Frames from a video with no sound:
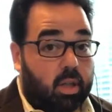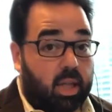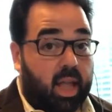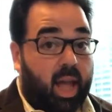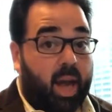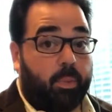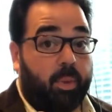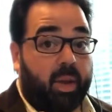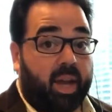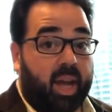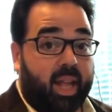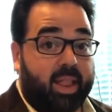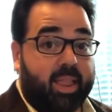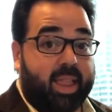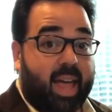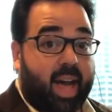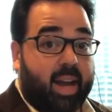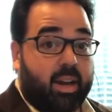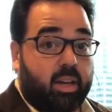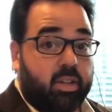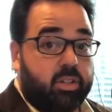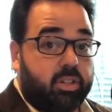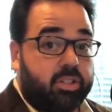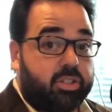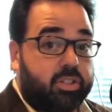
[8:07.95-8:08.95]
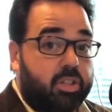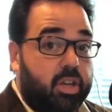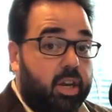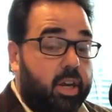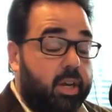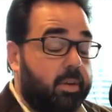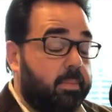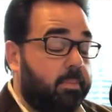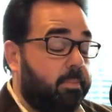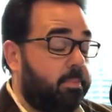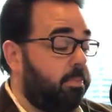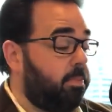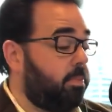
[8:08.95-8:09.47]
Glad we got that
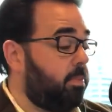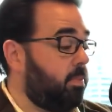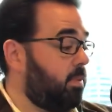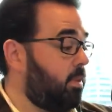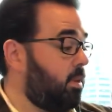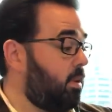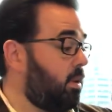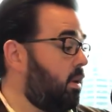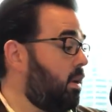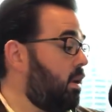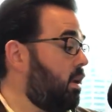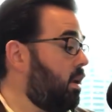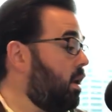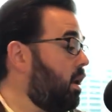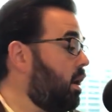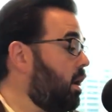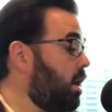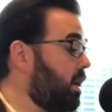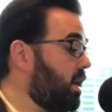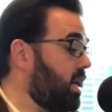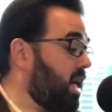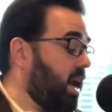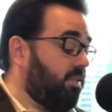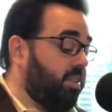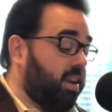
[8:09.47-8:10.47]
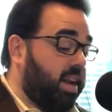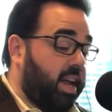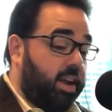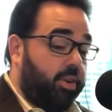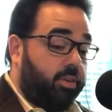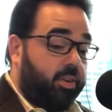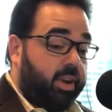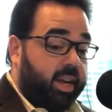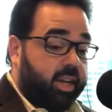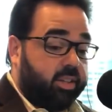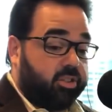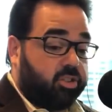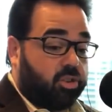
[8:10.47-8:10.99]
understood. Kevin
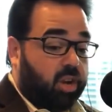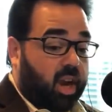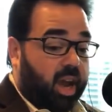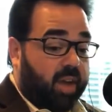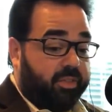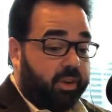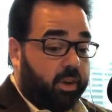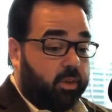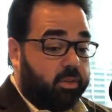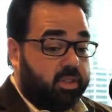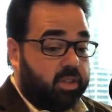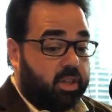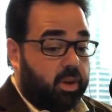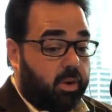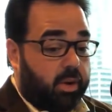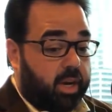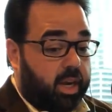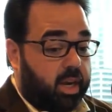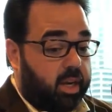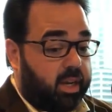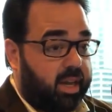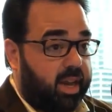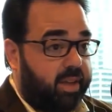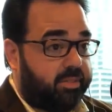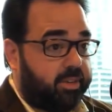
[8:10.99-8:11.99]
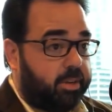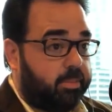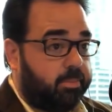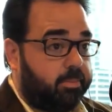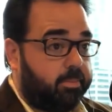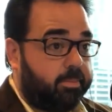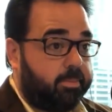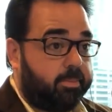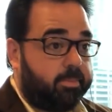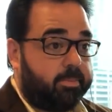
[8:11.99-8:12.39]
Henry has traffic. What's going on, Kevin?